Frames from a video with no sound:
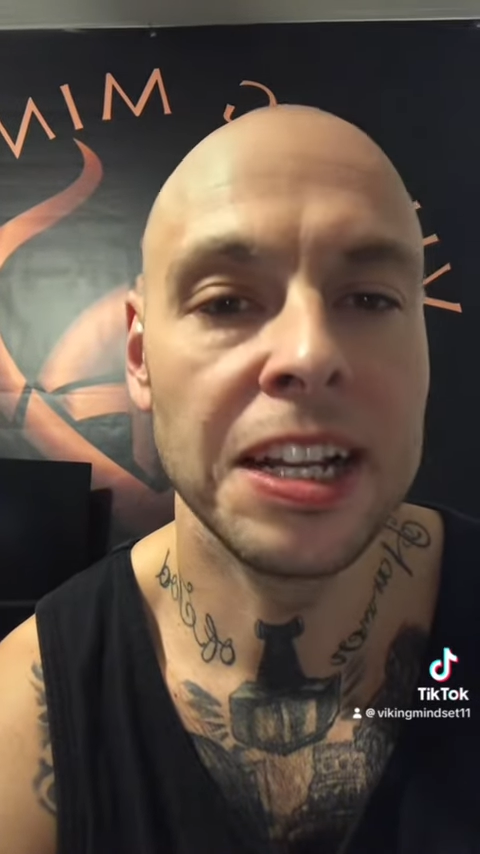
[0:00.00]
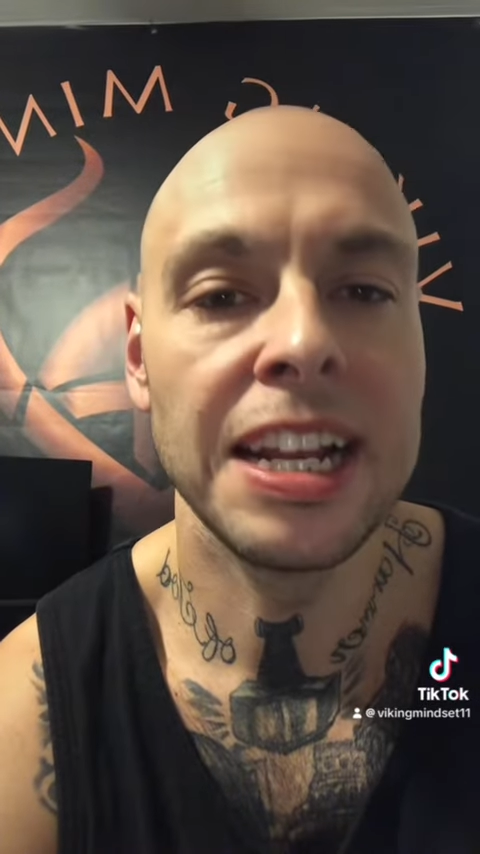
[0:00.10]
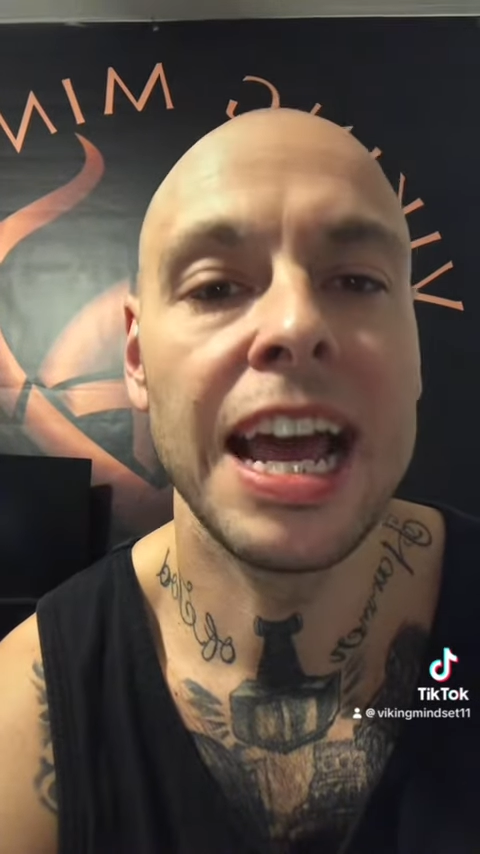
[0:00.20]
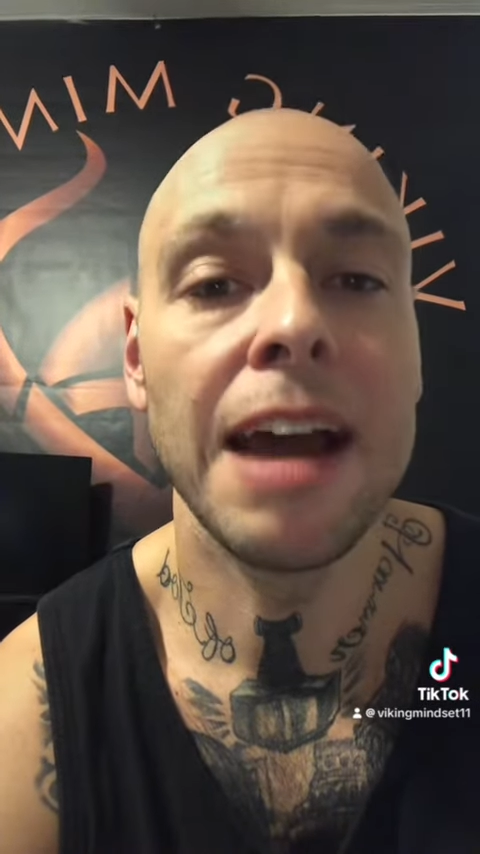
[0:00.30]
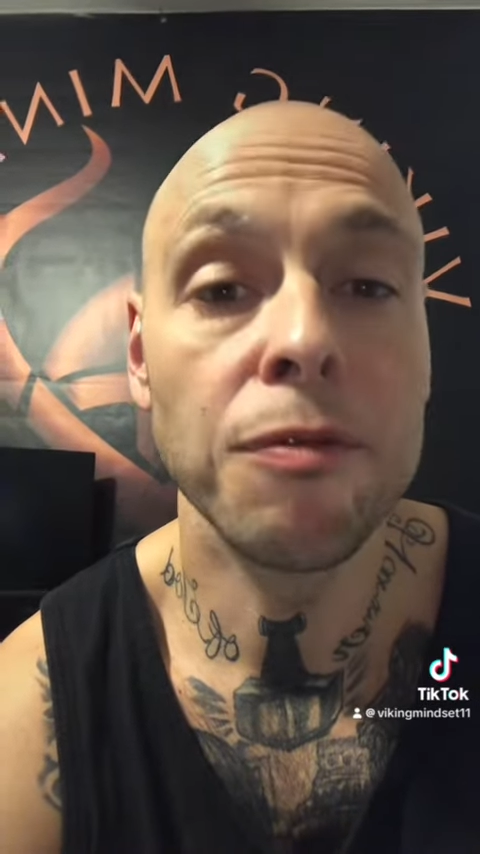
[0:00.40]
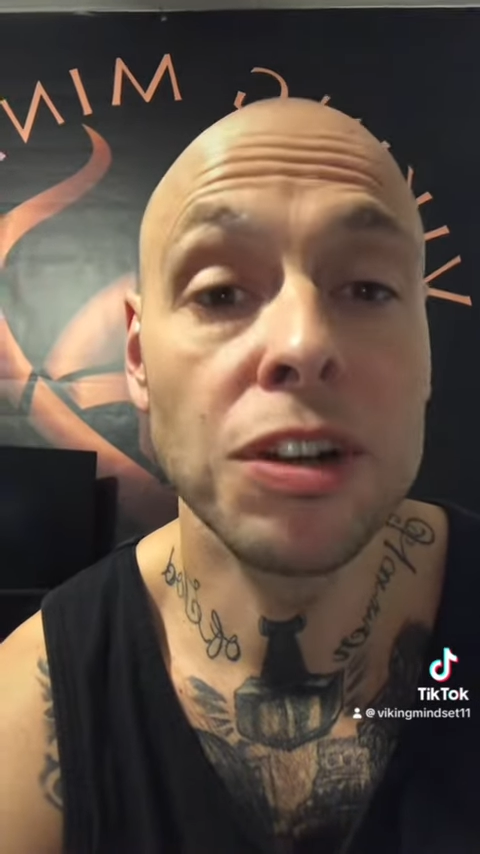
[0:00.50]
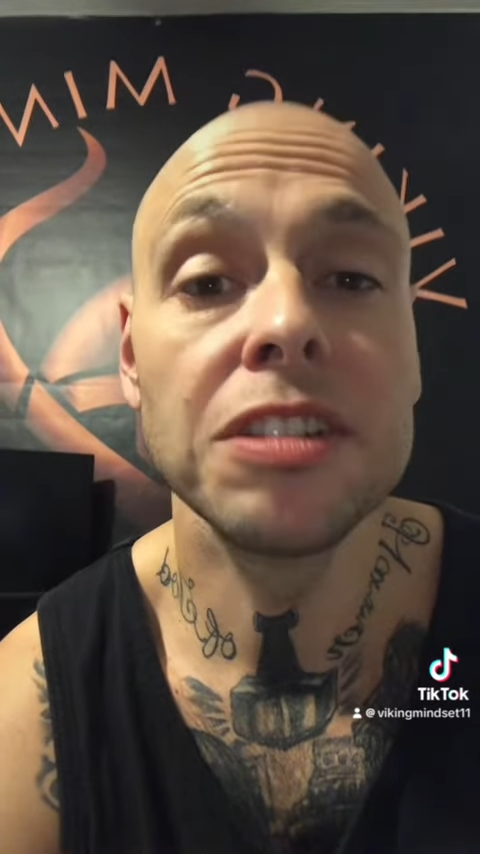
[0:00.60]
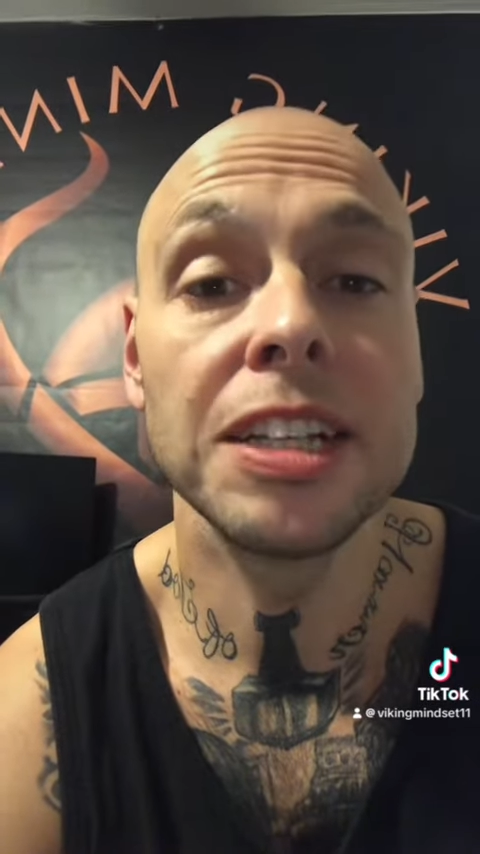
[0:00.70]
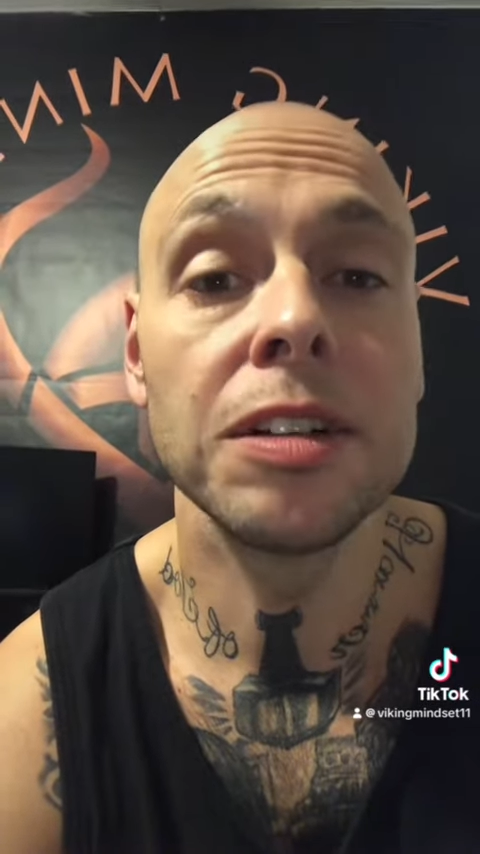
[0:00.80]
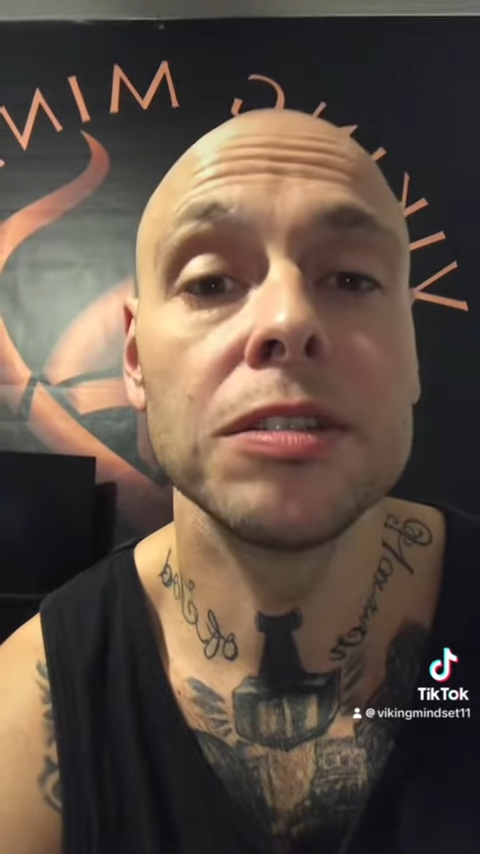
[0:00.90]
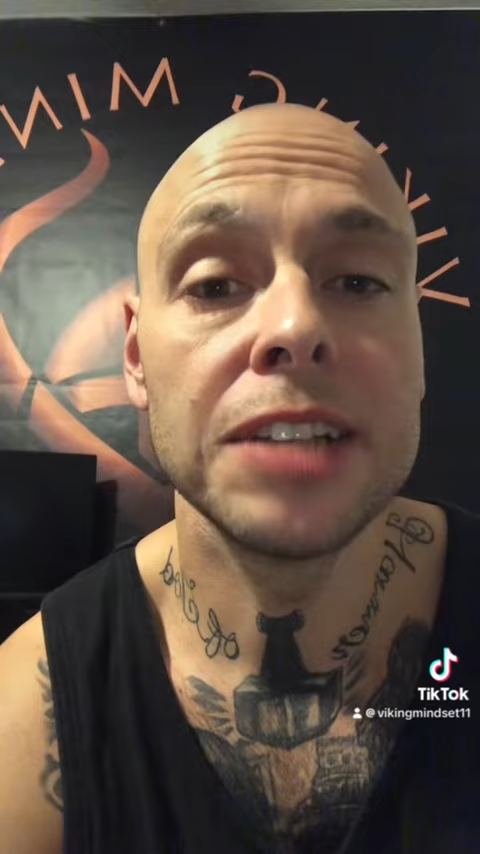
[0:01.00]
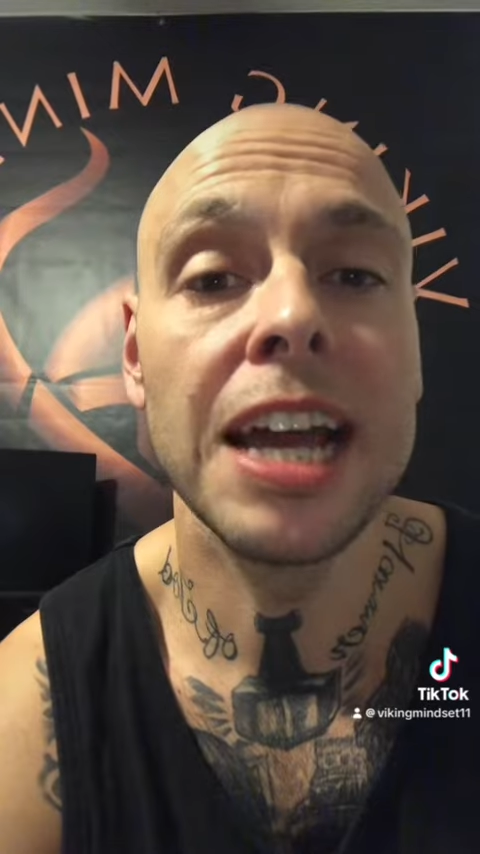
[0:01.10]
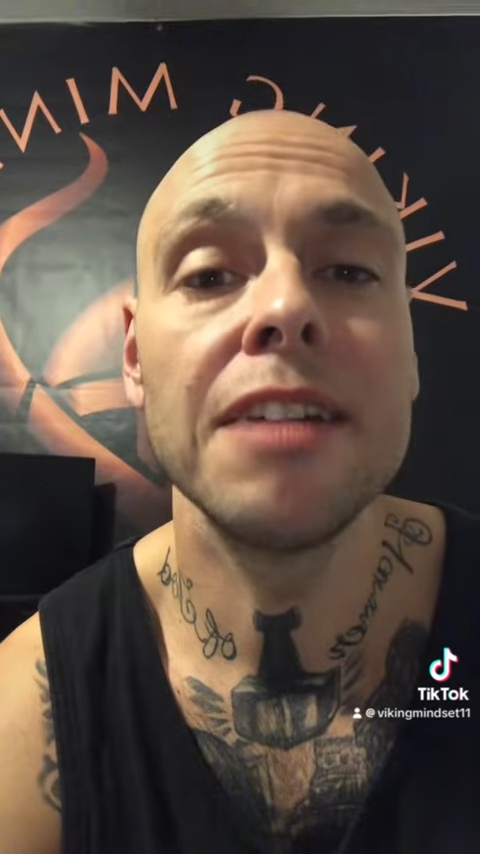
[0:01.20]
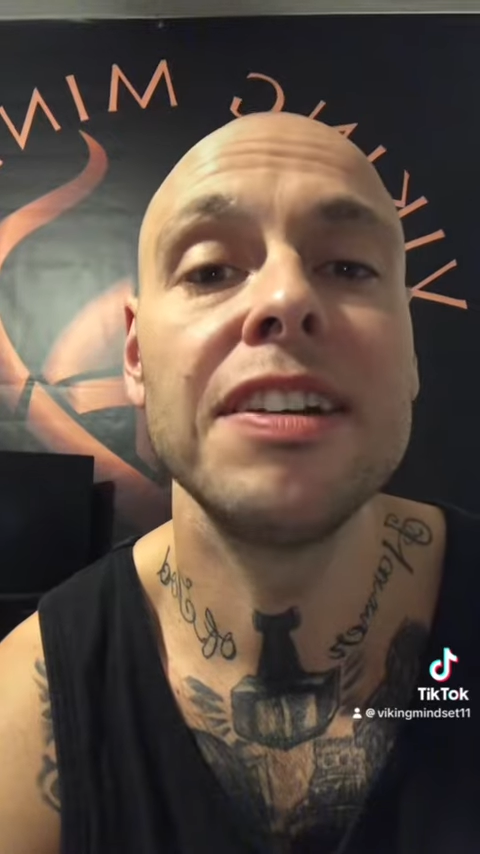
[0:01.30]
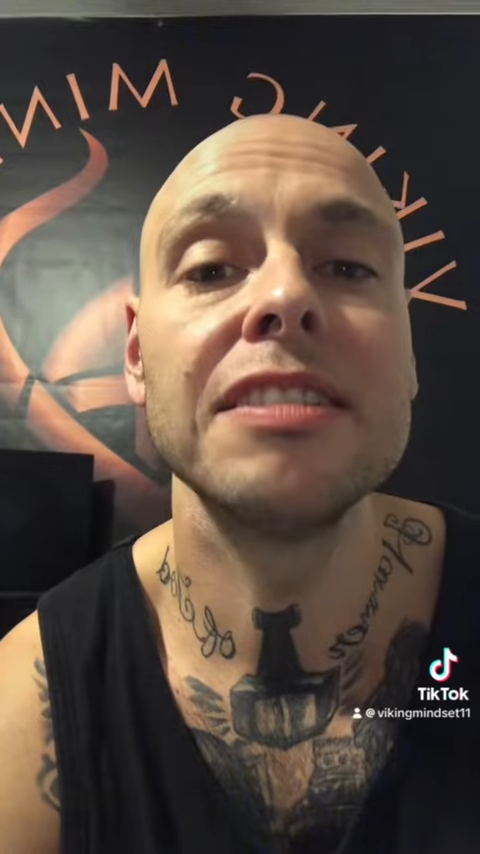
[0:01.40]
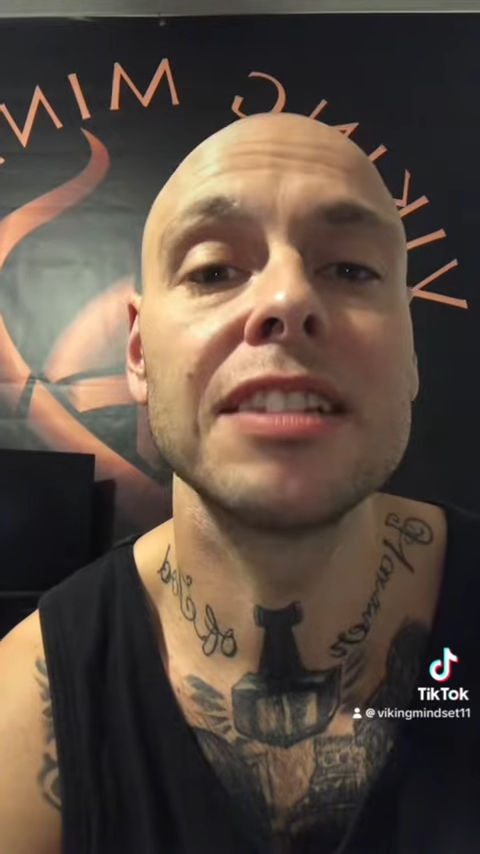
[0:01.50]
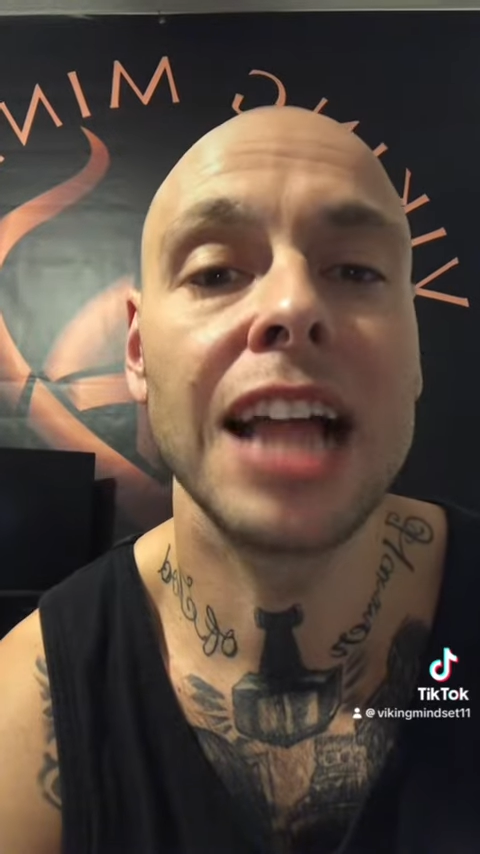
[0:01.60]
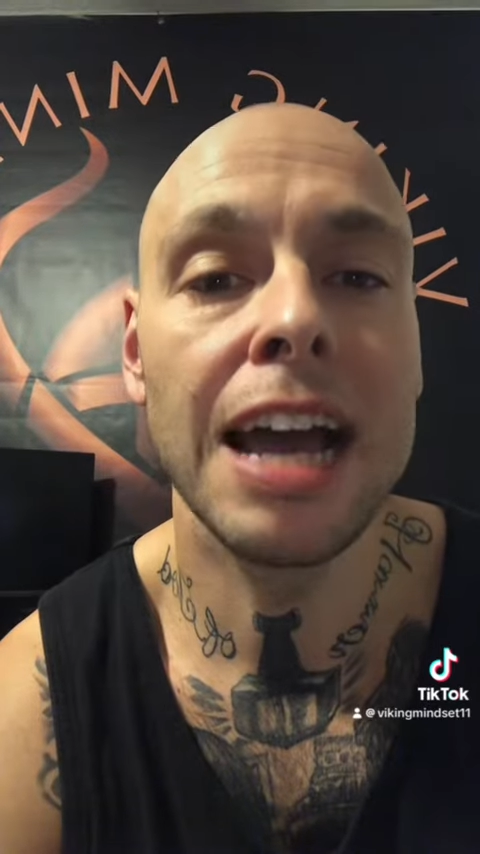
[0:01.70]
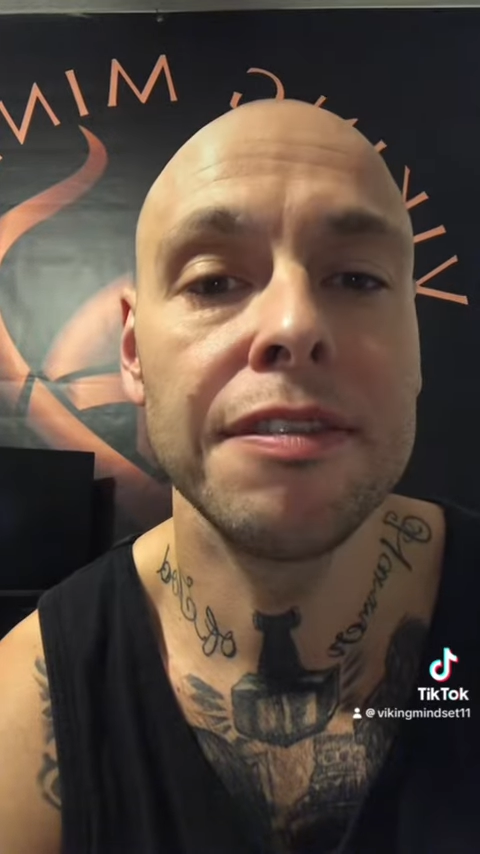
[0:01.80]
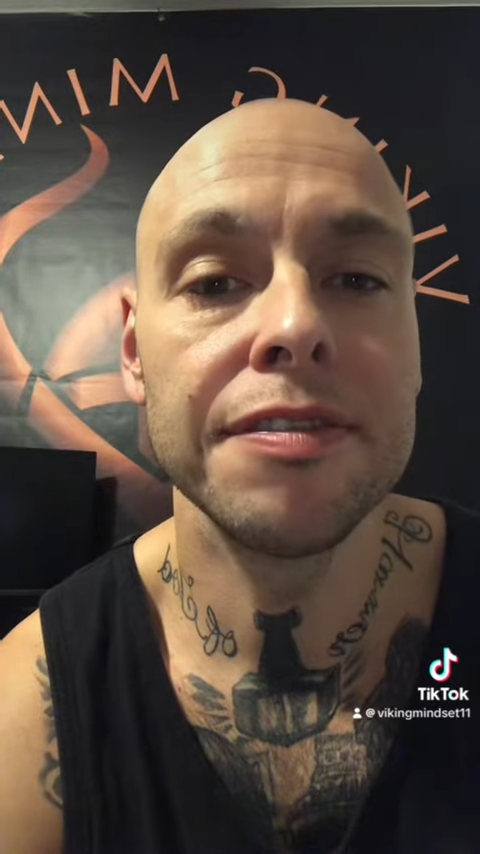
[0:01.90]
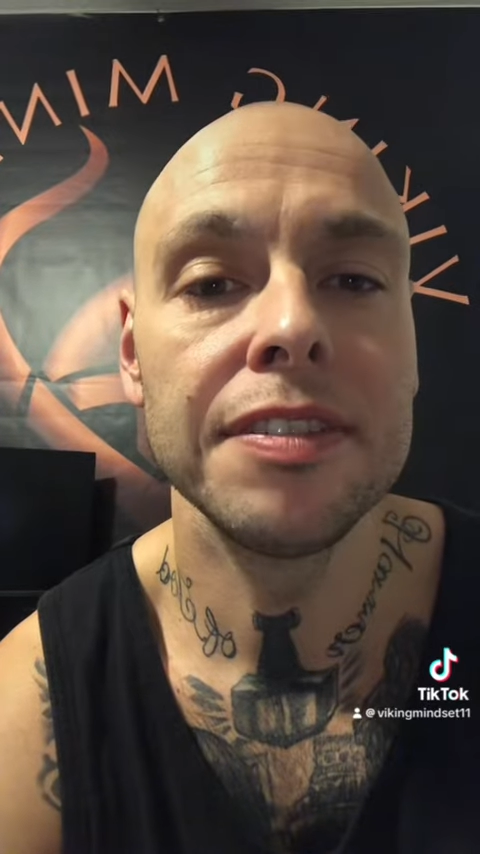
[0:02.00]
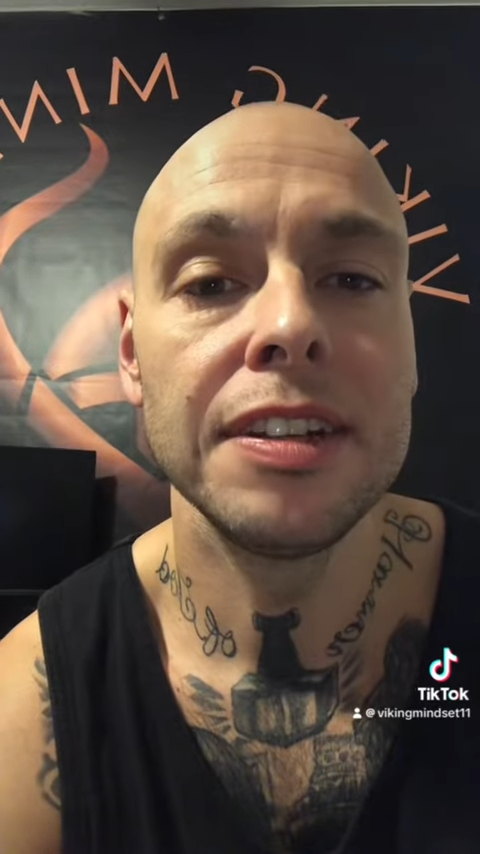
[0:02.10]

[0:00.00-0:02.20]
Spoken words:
And every single day of his life,